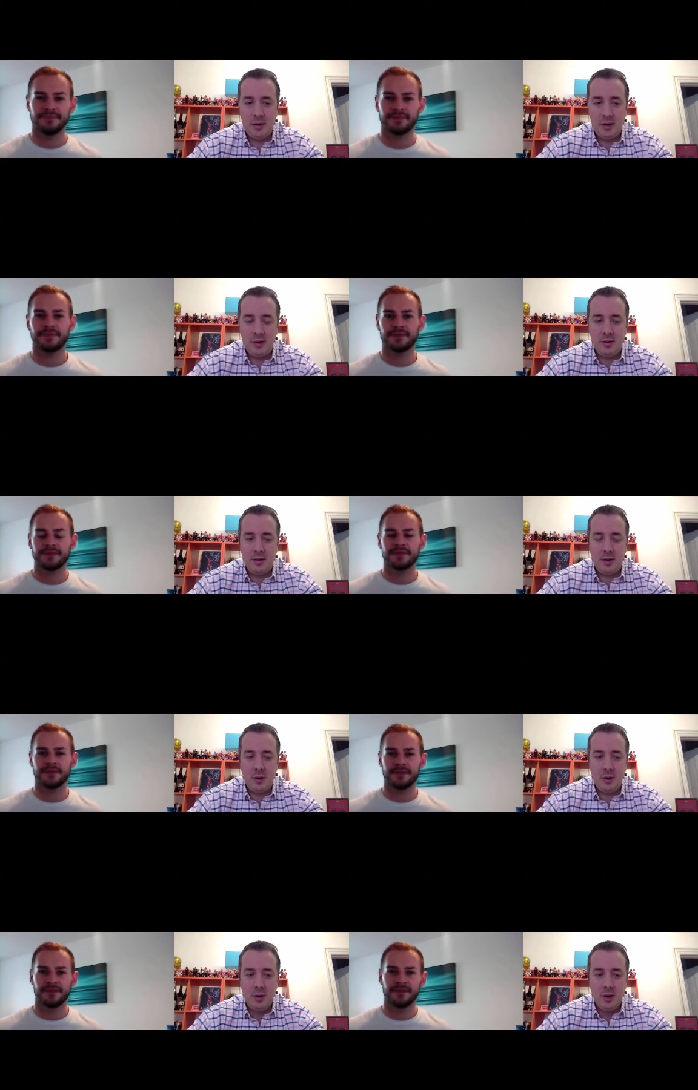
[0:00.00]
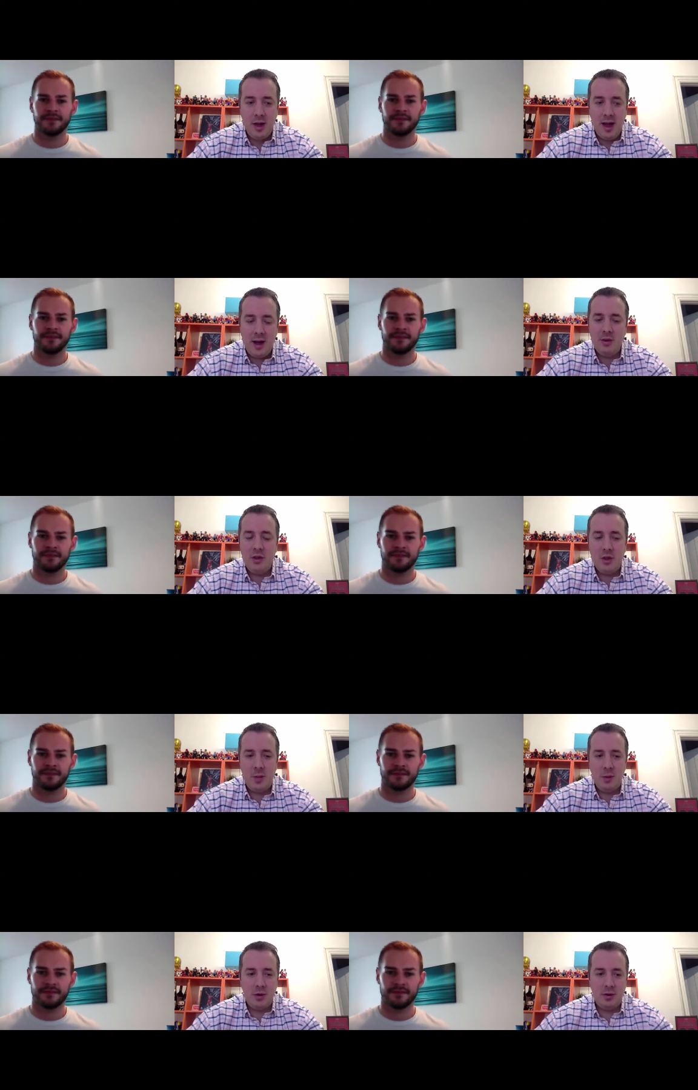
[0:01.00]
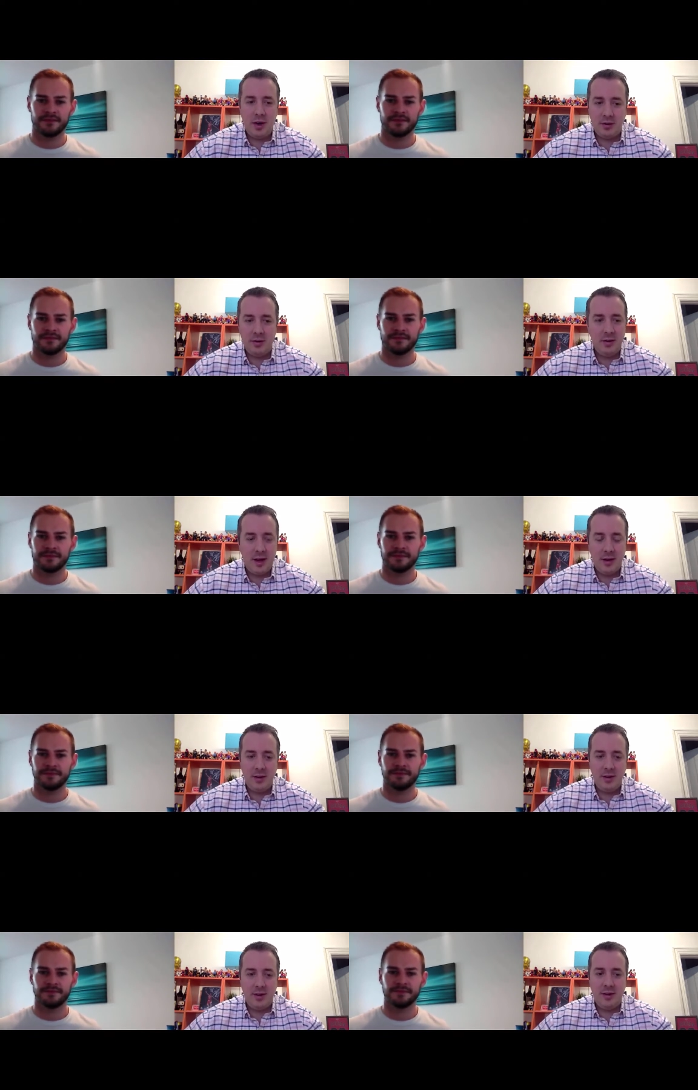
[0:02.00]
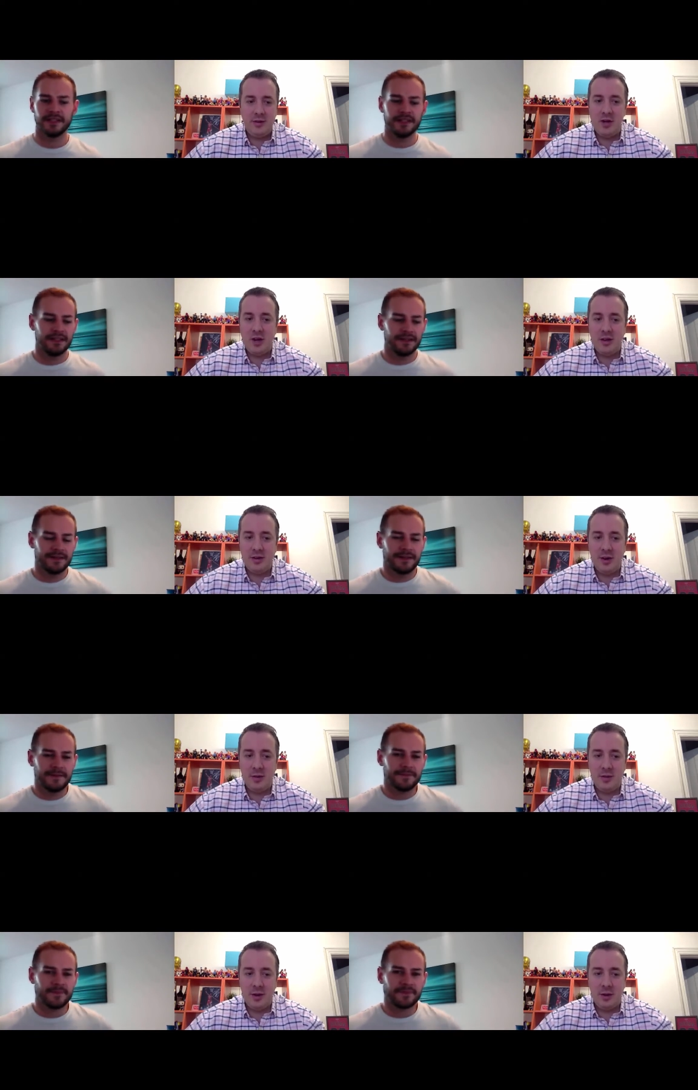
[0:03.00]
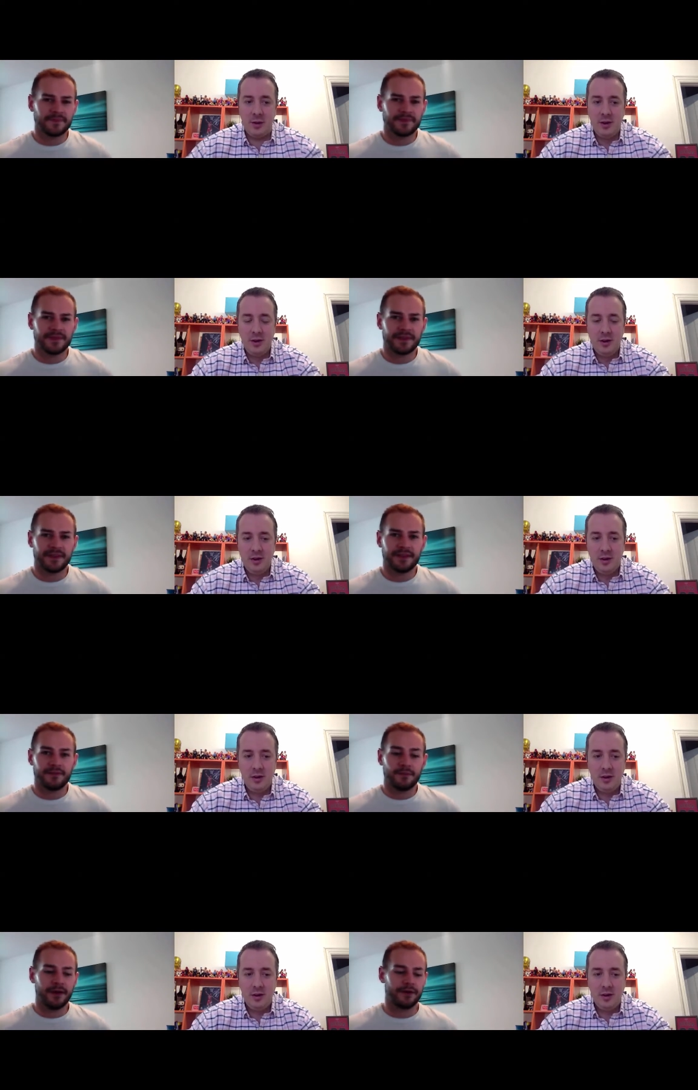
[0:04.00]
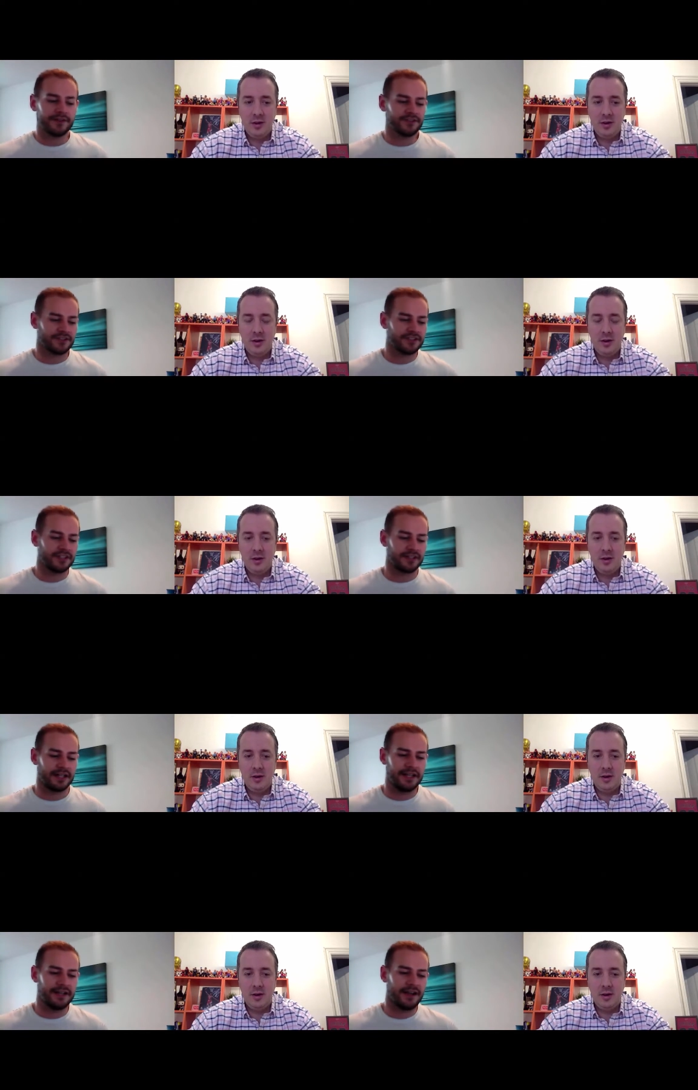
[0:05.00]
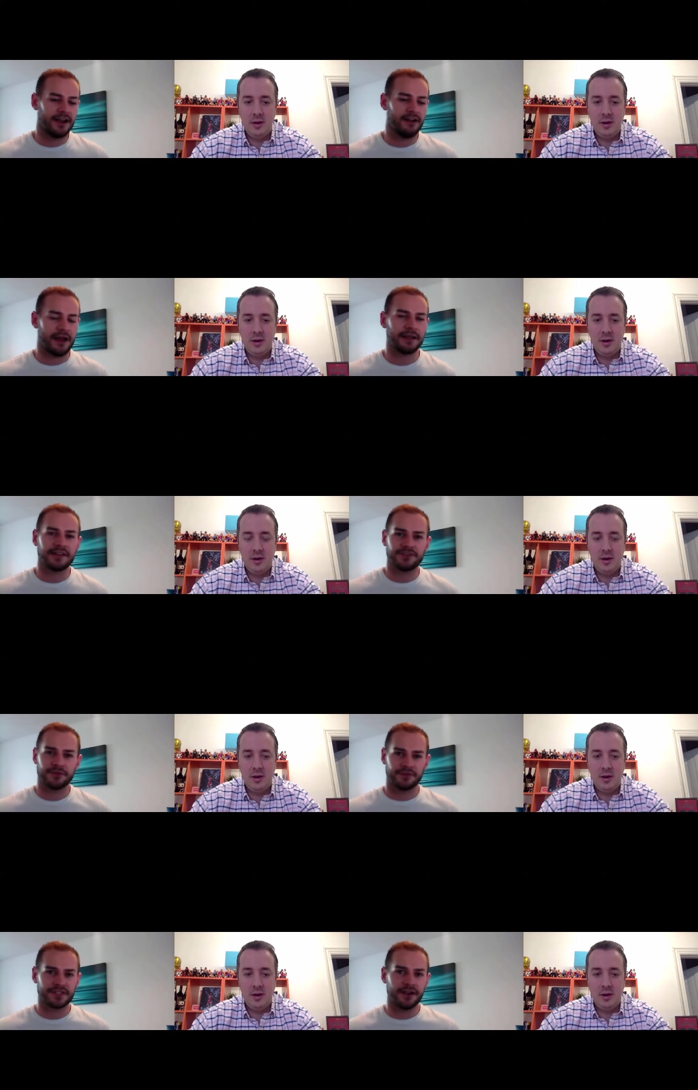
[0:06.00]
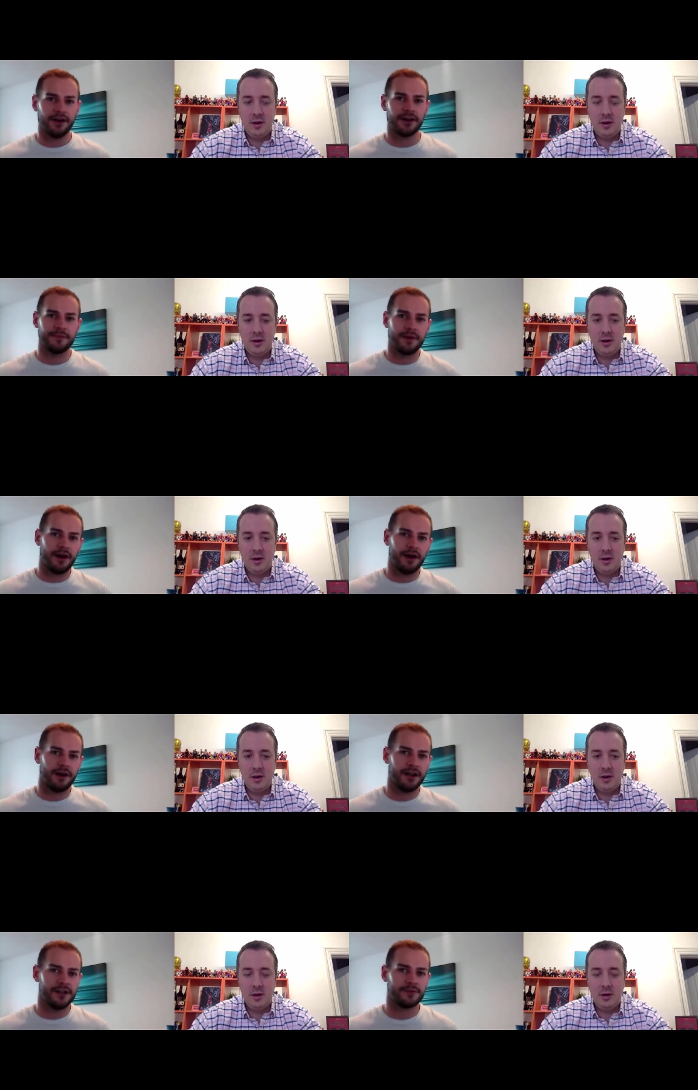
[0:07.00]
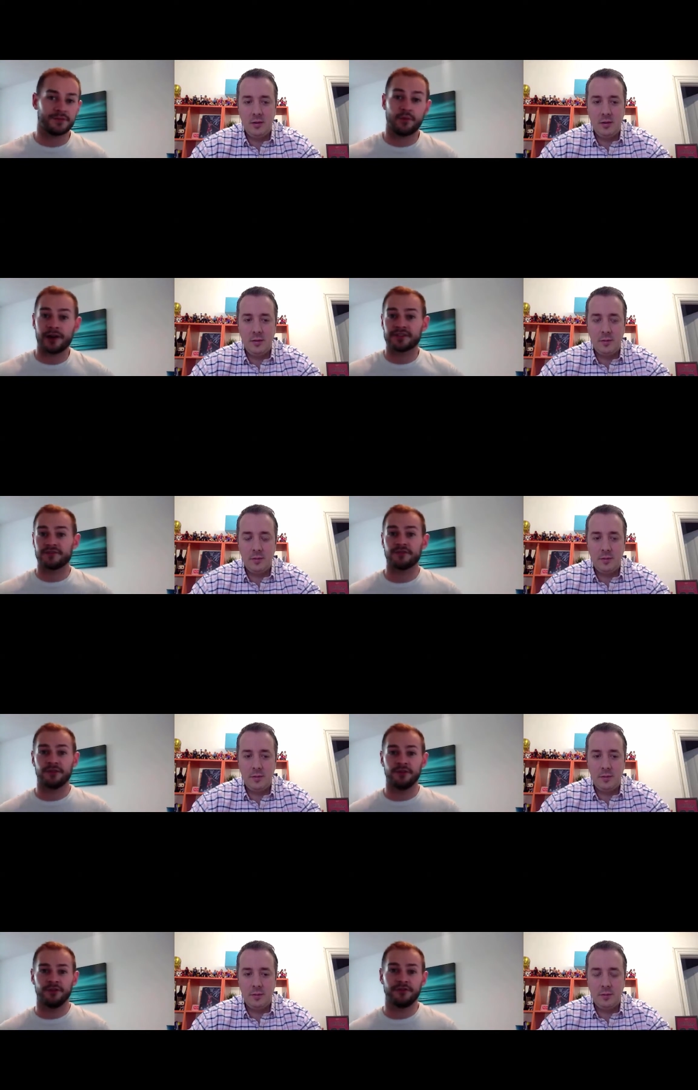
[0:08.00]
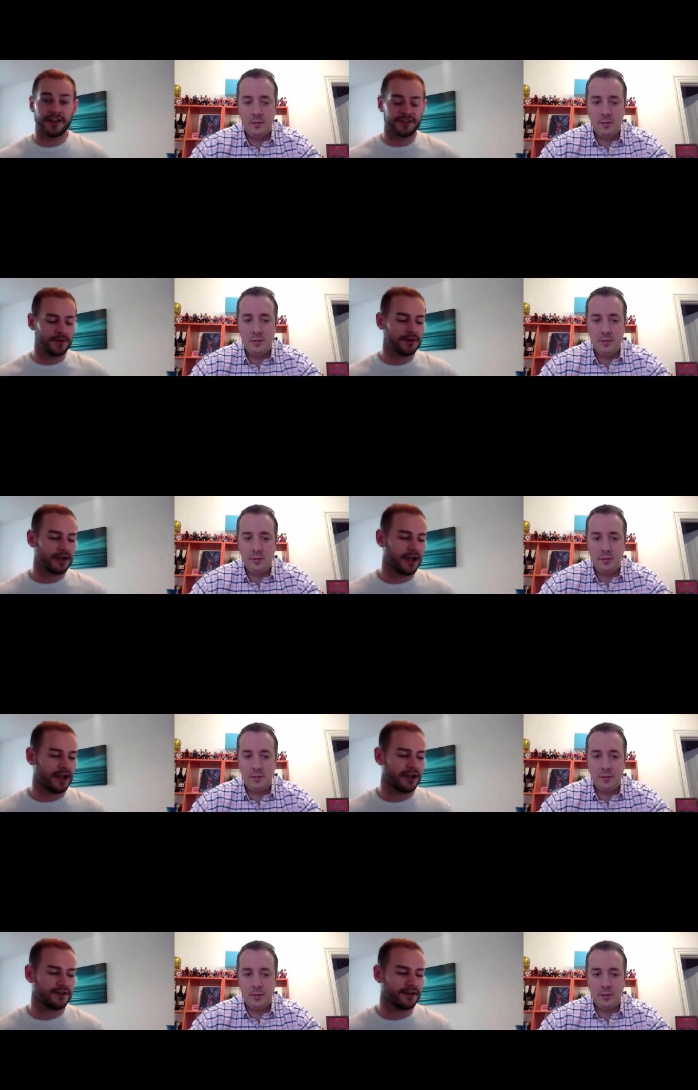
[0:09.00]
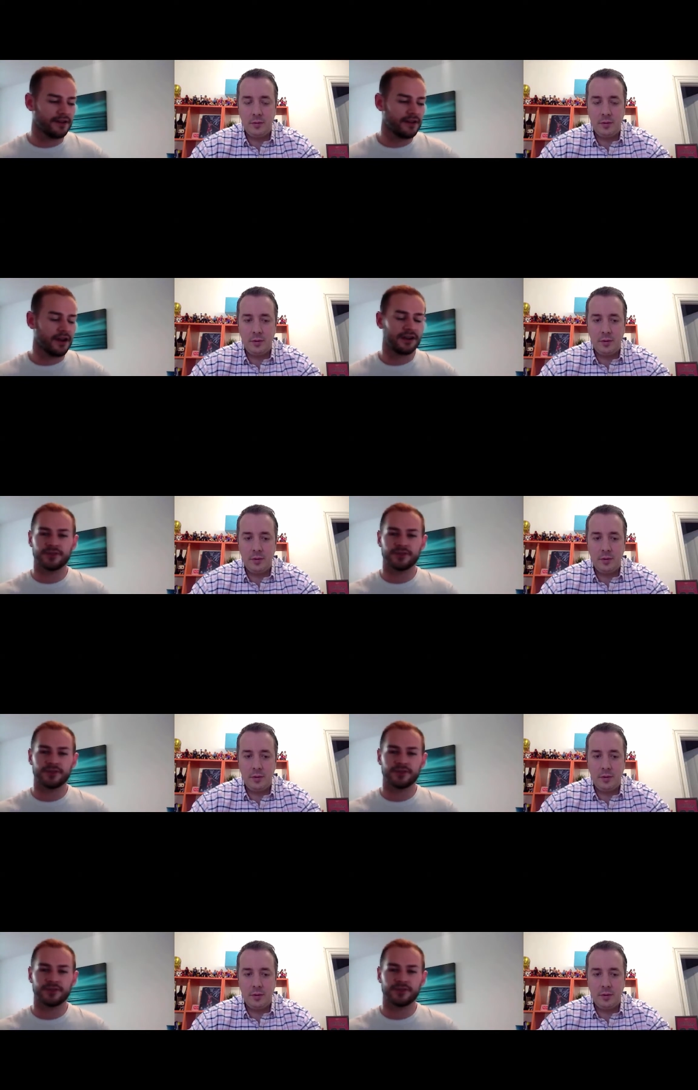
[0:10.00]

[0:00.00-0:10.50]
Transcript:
Speaker 1: And so how did you come across us? How did this journey start for you?
Speaker 2: Well, interestingly, uh, around that sort of time, I was browsing through Facebook and I saw